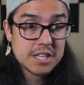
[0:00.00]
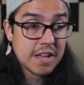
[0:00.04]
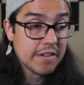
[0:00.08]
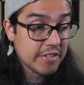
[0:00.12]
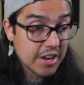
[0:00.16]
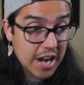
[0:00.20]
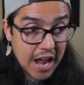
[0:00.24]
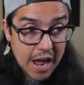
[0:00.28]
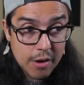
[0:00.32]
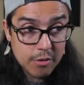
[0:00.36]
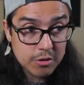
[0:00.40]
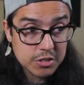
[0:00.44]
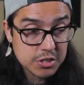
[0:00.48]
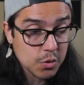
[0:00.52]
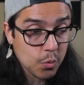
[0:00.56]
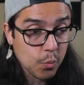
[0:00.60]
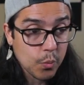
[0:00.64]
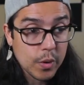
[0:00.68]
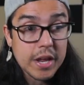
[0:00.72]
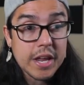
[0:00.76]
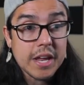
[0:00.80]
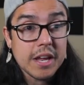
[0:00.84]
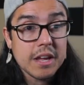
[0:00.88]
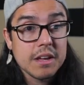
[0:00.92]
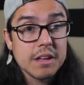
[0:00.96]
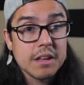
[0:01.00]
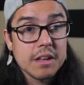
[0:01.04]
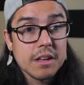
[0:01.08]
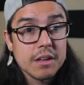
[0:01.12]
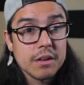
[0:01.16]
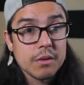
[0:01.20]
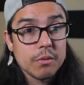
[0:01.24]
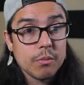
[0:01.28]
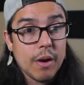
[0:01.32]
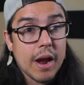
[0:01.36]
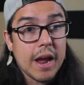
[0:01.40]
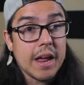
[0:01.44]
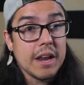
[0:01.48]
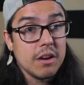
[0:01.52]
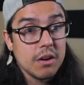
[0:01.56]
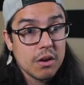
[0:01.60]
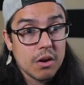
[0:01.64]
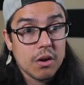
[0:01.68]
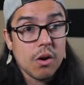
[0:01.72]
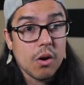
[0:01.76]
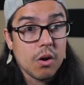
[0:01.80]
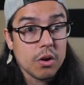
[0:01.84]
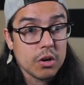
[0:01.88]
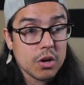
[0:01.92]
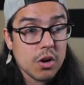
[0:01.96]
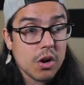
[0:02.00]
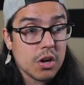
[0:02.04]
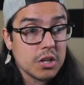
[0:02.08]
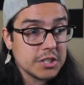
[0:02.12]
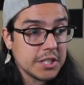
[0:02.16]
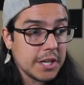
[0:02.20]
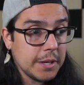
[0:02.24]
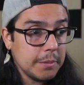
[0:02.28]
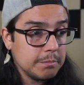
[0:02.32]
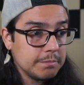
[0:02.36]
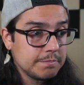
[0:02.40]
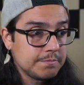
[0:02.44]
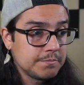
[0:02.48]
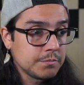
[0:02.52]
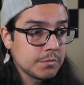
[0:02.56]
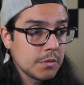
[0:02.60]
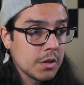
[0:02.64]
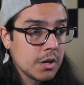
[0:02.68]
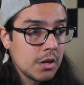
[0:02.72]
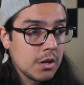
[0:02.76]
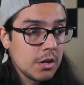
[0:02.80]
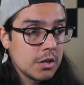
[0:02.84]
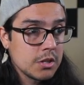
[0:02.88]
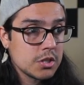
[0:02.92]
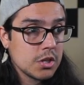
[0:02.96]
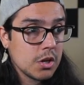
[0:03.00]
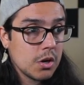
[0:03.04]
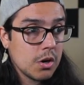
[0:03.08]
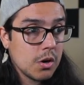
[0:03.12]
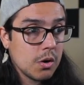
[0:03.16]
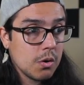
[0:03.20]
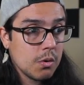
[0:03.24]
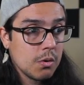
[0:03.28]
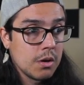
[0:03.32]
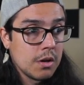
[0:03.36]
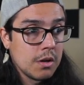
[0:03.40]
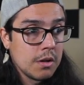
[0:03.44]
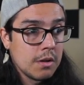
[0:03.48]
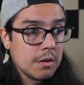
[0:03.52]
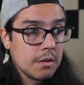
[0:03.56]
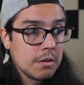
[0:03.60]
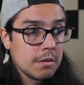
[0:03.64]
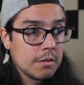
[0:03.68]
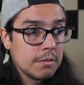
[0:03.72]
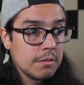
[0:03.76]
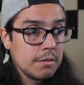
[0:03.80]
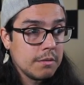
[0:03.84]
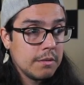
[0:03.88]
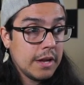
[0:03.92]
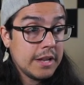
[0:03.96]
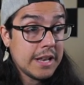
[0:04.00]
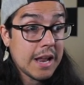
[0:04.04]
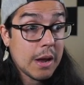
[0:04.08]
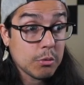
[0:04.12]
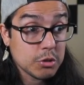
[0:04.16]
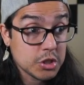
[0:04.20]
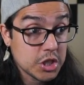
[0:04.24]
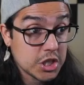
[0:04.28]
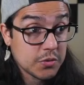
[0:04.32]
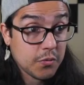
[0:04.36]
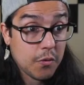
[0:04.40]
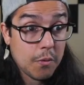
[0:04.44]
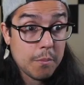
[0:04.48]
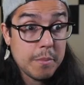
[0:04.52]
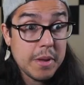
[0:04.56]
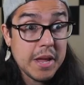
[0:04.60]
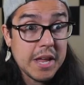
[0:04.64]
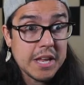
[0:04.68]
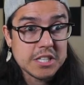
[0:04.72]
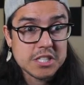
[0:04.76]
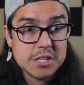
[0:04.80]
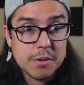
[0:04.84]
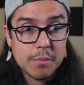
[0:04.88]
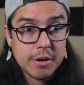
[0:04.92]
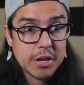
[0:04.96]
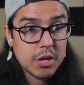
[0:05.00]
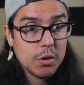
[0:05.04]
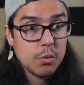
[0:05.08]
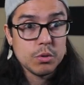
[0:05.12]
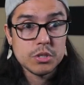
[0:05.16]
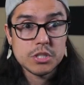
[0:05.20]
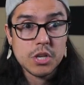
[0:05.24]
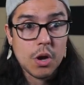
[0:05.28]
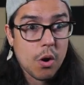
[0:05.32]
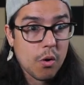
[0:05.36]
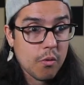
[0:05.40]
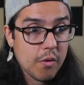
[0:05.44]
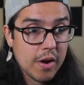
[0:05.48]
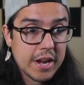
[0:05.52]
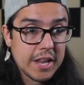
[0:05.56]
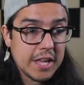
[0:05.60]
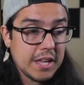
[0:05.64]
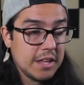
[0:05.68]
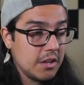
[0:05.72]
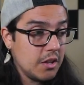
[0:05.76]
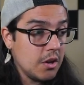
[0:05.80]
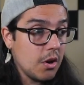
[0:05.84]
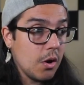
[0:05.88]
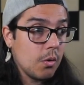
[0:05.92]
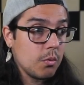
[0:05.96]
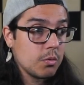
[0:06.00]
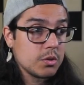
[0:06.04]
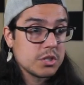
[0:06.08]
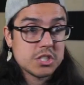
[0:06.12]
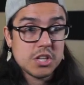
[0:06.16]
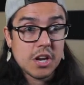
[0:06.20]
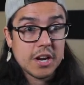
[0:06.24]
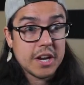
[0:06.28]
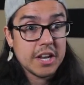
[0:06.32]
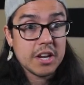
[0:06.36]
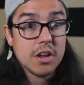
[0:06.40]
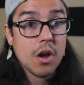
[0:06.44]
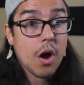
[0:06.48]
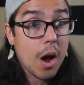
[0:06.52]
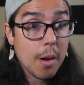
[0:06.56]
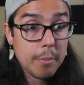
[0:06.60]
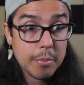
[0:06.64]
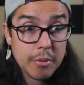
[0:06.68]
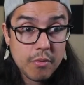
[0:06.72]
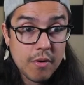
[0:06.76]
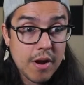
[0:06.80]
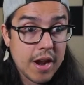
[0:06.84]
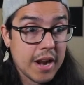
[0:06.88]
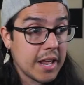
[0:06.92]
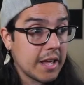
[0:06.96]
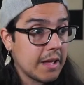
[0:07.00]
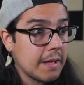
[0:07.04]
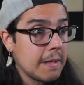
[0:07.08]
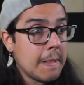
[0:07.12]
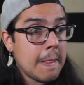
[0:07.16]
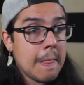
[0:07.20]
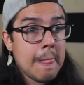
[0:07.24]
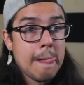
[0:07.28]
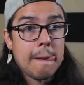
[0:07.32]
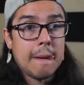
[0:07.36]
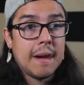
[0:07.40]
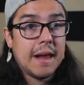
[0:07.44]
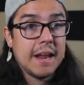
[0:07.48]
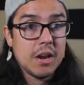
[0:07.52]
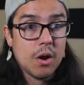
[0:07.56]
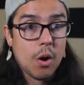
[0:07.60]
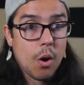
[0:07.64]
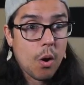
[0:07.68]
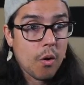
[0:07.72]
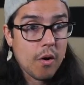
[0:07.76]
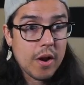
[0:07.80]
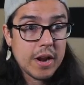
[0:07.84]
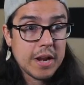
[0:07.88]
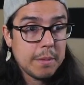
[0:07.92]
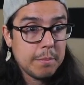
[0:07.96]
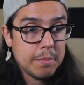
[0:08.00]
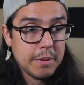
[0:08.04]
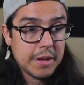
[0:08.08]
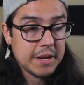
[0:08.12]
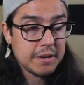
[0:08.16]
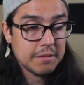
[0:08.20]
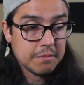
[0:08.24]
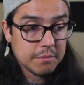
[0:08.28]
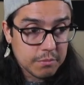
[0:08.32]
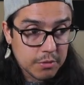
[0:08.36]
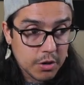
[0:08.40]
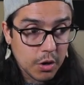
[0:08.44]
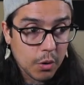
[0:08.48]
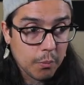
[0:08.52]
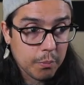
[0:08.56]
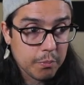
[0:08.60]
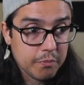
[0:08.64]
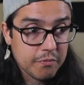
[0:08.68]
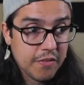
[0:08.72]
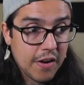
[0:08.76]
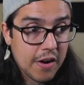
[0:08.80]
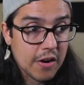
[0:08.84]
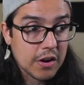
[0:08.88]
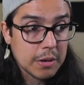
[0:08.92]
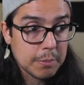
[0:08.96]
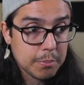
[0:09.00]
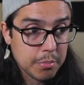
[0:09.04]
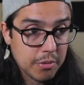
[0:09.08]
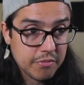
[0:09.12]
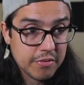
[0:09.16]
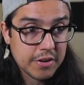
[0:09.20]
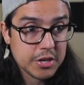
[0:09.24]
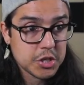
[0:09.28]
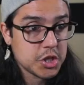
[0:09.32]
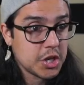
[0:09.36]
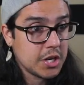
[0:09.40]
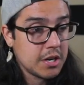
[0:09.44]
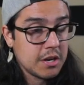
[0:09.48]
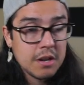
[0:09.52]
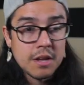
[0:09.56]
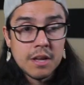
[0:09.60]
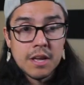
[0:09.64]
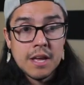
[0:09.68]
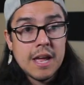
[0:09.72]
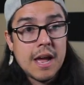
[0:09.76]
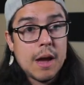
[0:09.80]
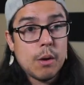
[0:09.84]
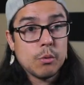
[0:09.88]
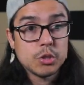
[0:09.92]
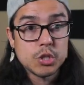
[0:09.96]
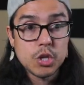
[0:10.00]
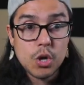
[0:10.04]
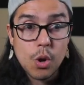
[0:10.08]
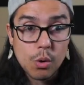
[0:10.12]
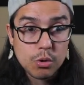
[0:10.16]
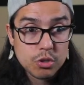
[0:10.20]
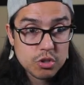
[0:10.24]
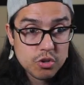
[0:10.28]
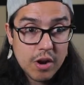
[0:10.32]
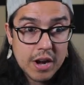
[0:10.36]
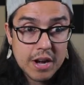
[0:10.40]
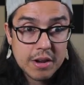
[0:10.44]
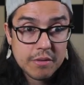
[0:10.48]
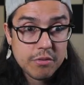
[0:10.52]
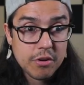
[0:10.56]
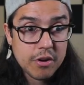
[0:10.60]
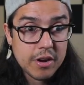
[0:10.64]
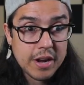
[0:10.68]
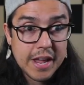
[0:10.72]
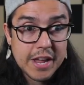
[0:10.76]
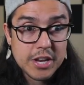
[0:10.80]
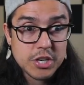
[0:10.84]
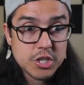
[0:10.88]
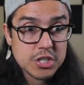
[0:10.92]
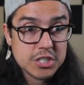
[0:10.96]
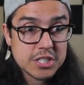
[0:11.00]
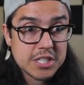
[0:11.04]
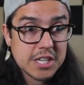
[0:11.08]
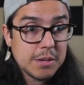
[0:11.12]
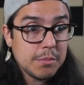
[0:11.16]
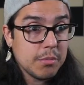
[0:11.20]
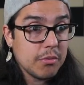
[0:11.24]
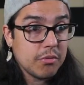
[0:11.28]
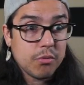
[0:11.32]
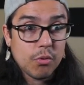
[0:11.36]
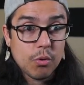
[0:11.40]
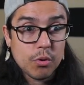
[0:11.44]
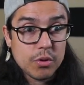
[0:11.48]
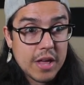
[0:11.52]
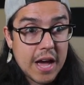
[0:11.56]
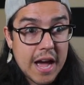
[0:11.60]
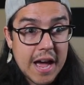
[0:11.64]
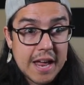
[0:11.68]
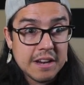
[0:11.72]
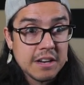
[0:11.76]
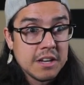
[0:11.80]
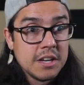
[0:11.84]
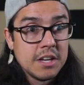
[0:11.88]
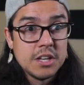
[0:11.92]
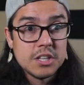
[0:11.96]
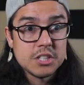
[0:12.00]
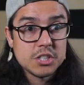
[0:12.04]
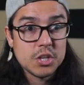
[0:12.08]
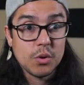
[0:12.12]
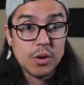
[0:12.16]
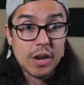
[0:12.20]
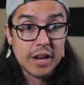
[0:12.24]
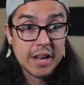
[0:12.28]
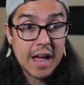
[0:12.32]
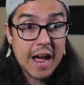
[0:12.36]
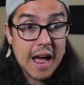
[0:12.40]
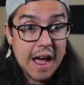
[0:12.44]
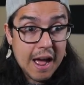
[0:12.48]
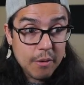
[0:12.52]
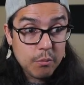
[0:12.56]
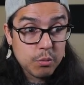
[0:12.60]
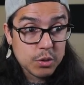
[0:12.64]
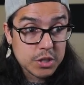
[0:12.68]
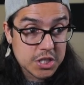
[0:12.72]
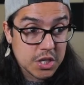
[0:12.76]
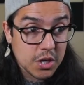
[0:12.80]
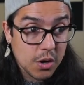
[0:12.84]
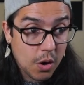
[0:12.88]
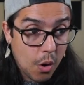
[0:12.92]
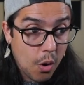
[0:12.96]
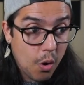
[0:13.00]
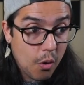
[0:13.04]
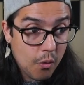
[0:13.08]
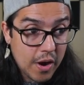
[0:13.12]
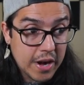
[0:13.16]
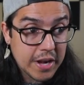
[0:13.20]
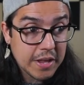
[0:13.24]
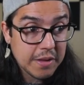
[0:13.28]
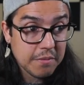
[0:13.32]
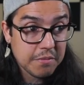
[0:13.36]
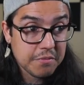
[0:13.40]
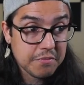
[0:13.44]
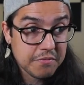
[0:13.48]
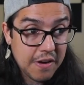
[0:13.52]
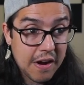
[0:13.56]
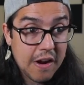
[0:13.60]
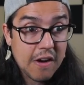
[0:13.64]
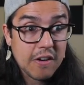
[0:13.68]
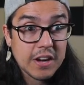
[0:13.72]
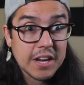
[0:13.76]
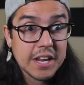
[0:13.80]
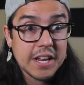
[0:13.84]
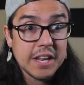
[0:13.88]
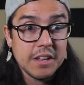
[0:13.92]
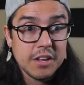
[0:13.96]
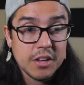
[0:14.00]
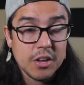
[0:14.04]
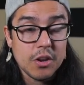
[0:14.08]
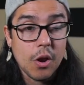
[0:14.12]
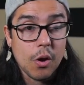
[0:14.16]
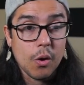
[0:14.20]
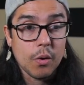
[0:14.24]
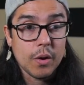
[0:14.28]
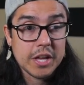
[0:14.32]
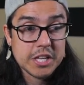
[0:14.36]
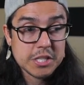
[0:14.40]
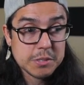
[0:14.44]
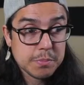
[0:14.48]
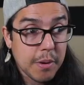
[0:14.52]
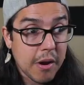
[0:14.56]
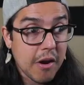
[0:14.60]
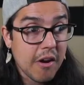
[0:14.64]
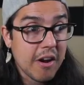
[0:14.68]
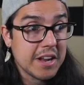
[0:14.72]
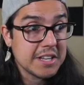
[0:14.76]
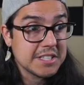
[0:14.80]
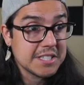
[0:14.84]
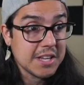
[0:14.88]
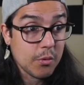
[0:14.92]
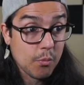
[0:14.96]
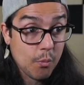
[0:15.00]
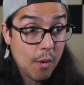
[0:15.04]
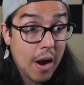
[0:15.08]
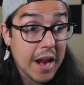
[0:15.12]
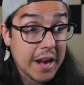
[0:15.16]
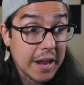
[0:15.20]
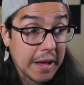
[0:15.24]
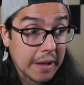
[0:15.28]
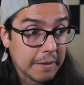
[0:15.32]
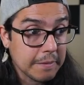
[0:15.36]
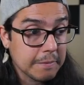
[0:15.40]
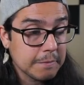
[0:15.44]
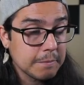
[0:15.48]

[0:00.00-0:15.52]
hours a week, right, on content. So, and that was just for me, somebody who was already, studied copywriting, had already been, fairly proficient. I was ghostwriting for an agency before that. So I was already fairly, experienced at writing.